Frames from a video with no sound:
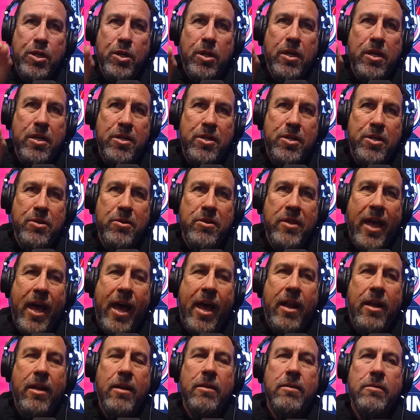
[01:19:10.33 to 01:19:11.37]
you can do
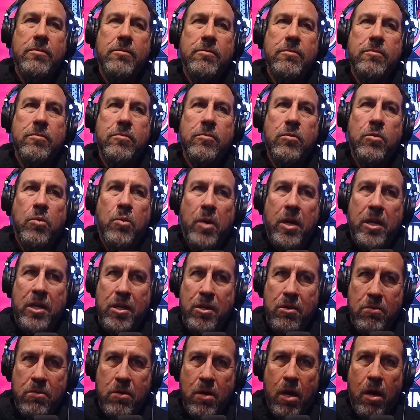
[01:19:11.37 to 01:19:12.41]
that. When
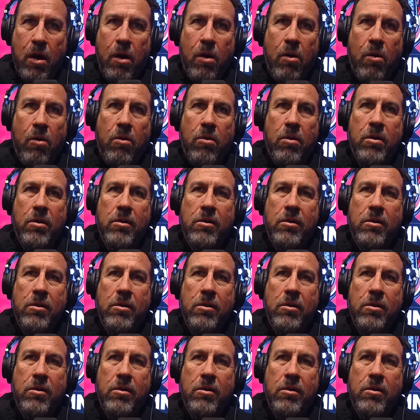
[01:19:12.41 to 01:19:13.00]
you know,